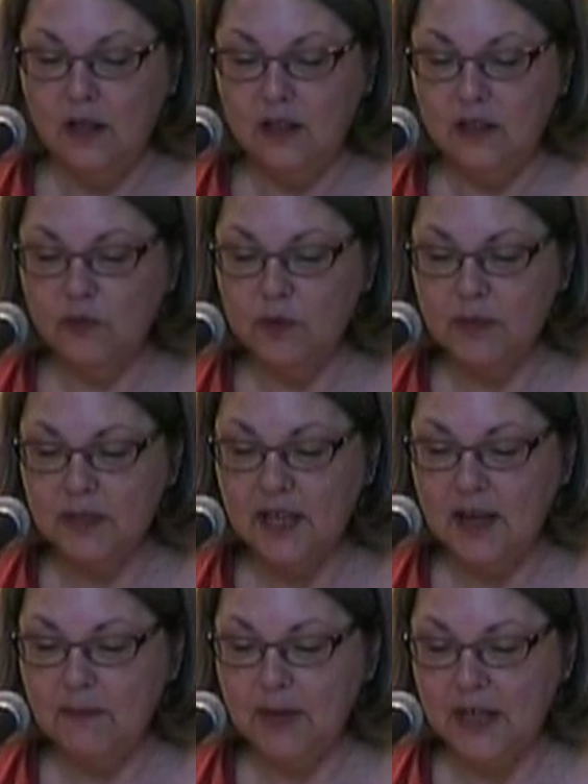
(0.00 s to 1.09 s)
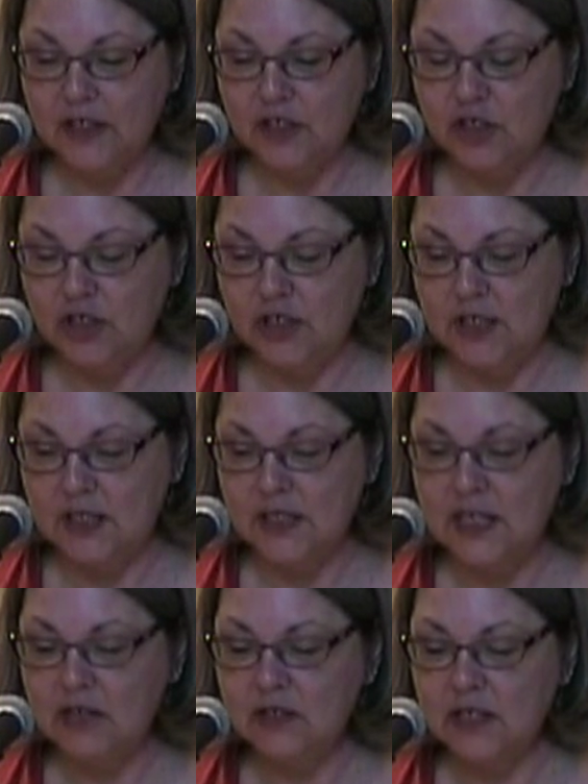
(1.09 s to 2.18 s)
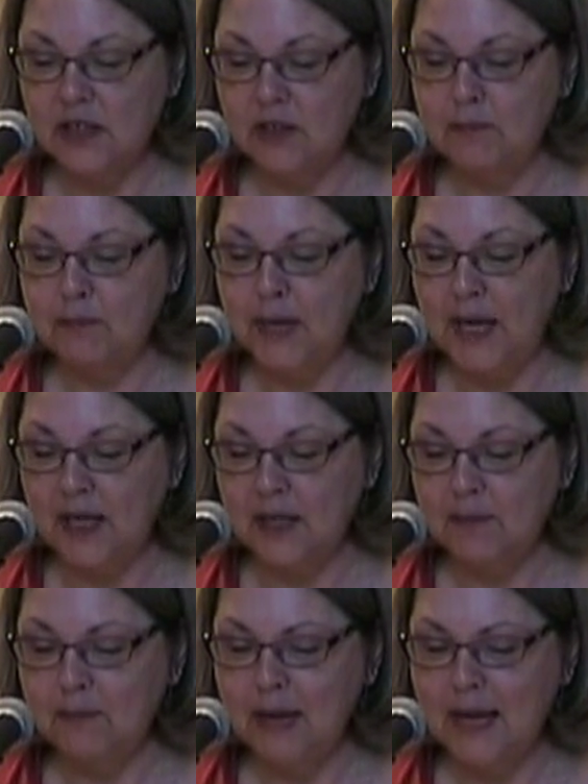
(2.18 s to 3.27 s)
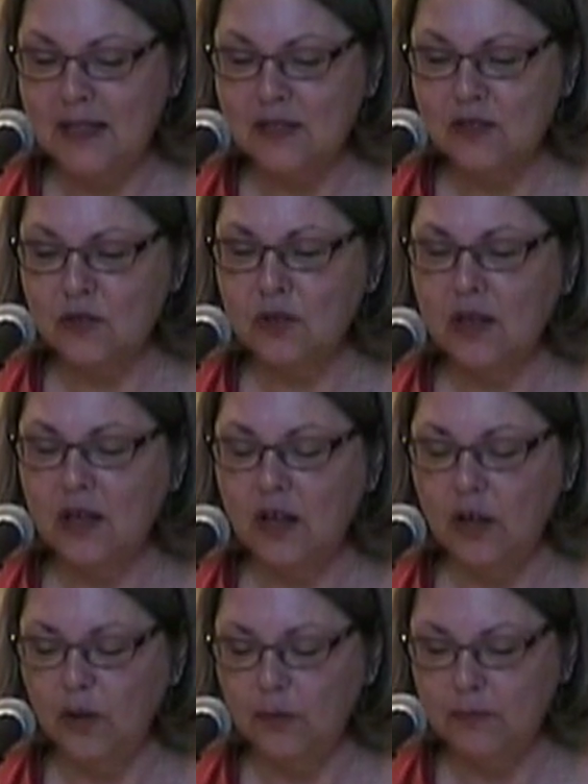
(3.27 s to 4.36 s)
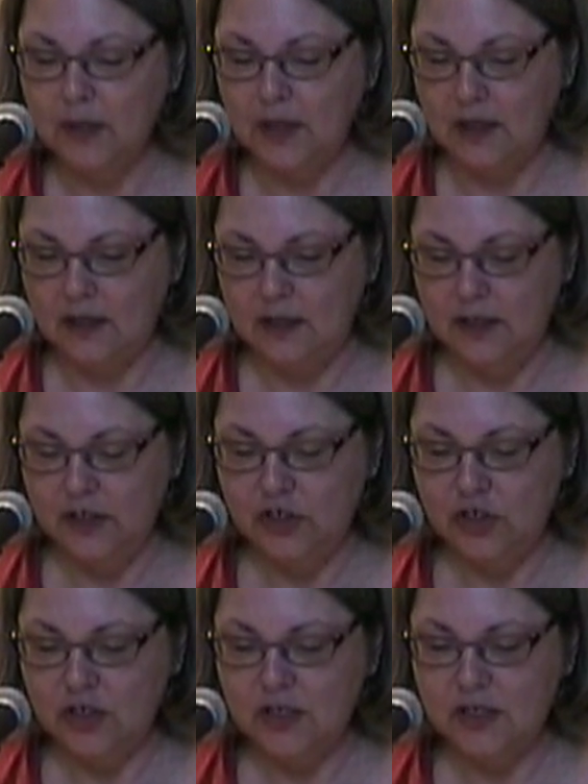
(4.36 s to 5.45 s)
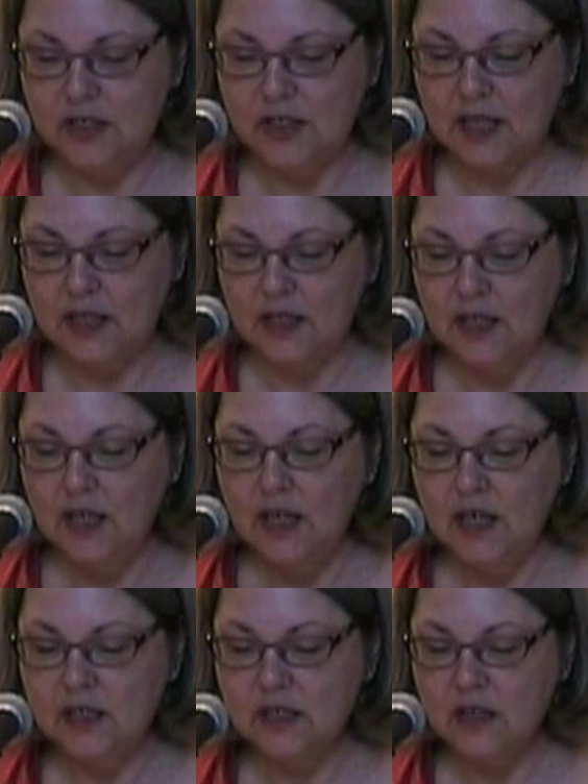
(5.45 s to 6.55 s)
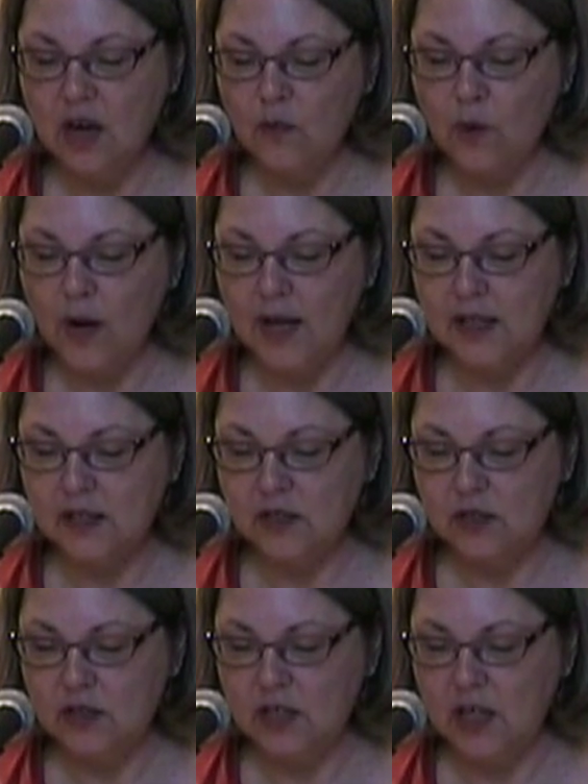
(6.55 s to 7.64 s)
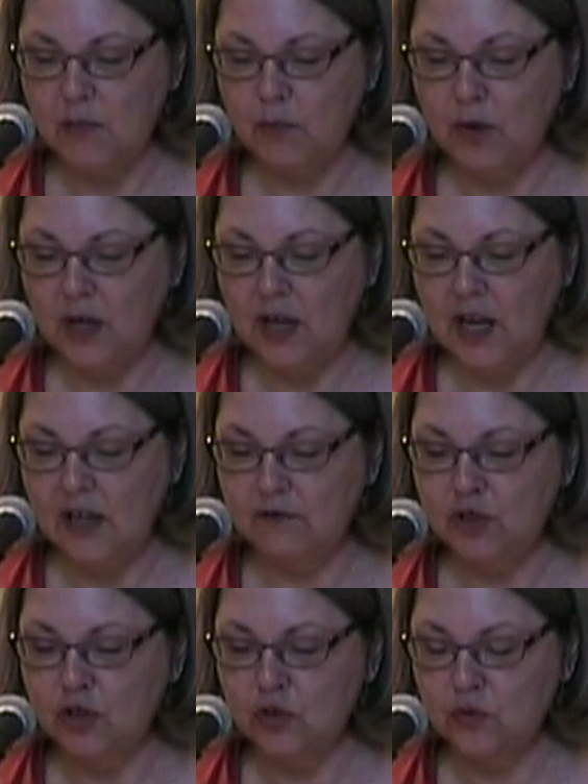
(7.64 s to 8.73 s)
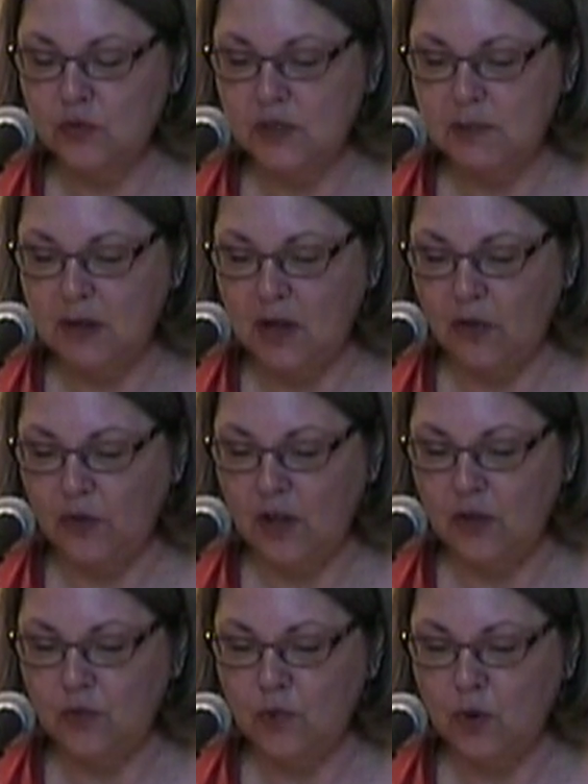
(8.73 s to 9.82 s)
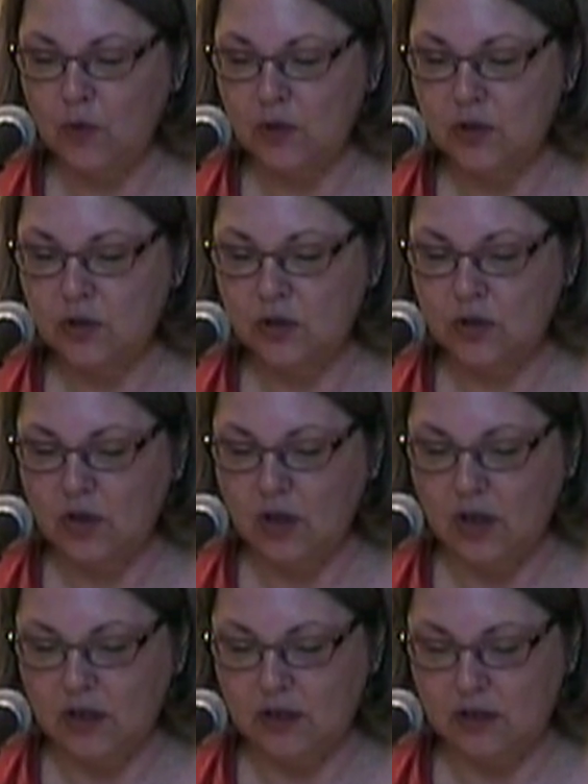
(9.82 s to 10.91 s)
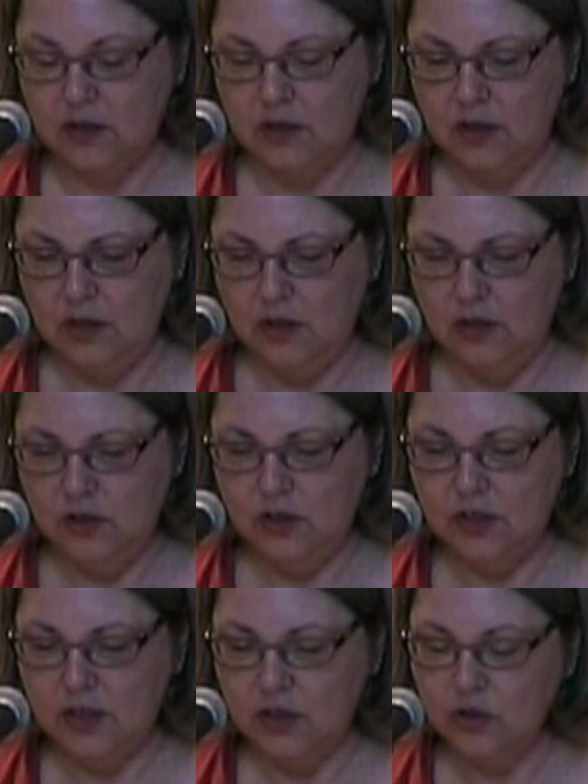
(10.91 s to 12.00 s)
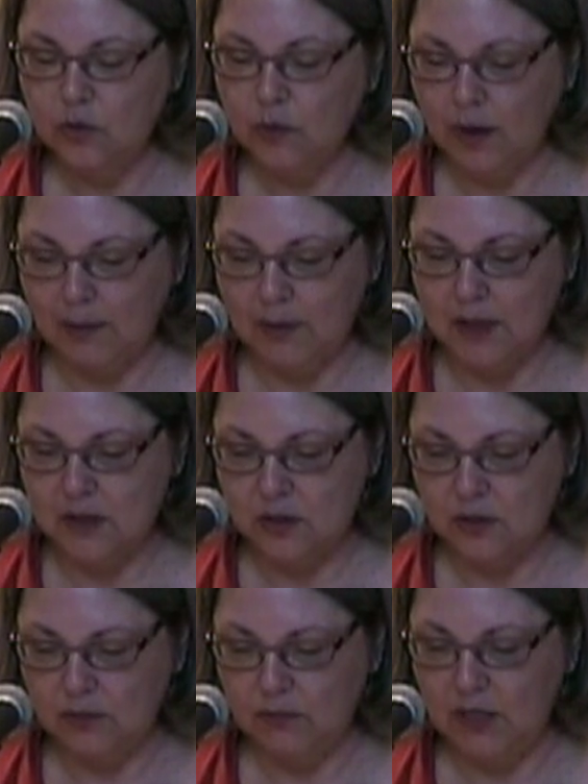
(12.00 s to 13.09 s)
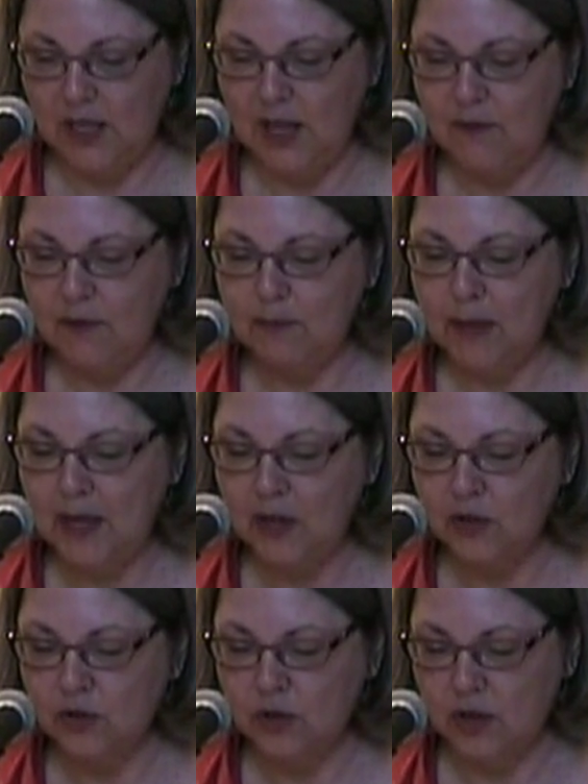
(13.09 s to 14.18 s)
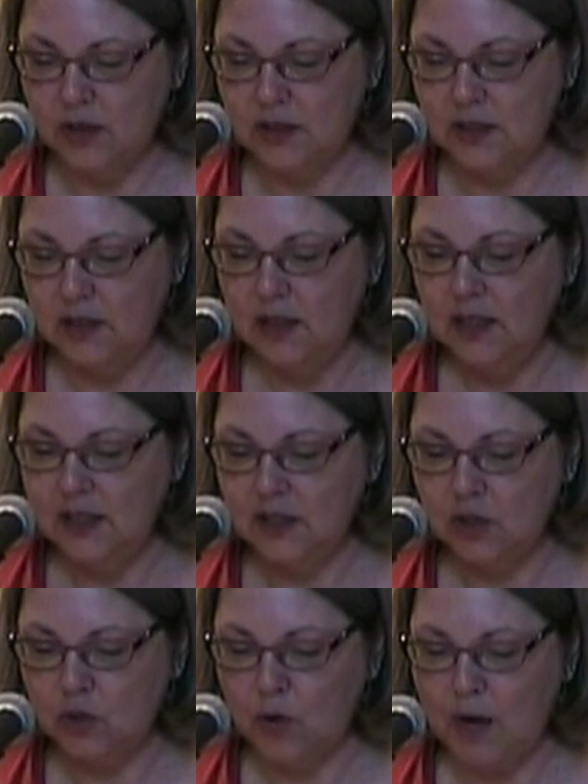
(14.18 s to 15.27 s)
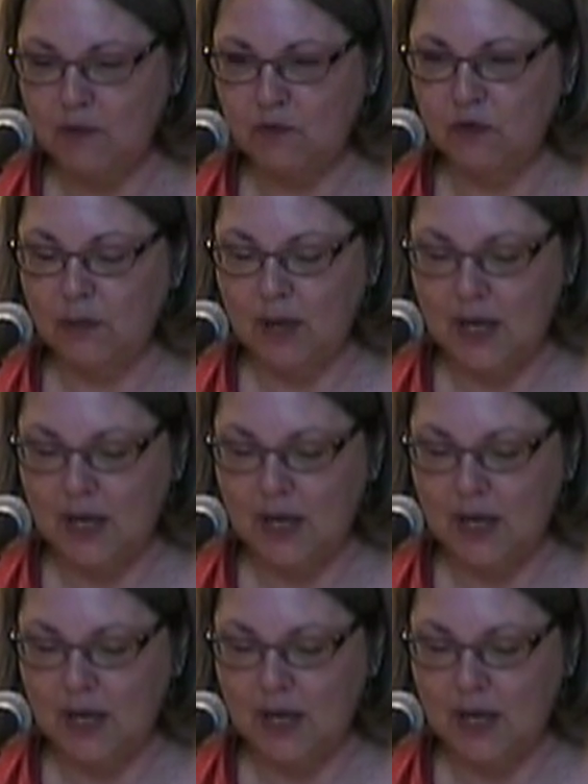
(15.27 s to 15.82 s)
Then the woman came back to Jesus, knelt down and begged, "Master, help me." Jesus said, "It's not right to take bread out of children's mouth and throw it to dogs." She said, "You're right, Master, but even beggar dogs get scraps from the